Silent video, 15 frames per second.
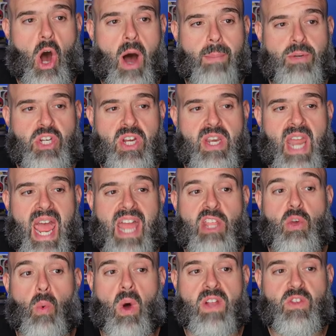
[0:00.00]
option, and
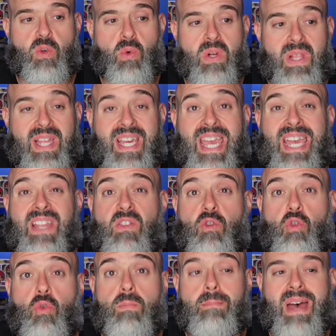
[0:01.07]
you want to click
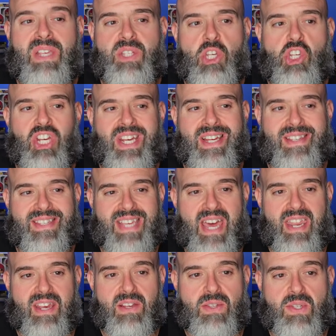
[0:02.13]
into messaging
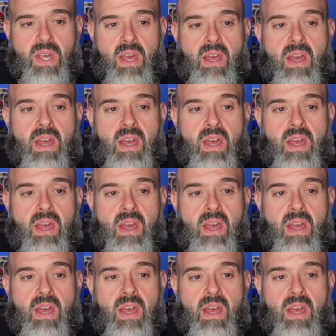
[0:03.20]
settings.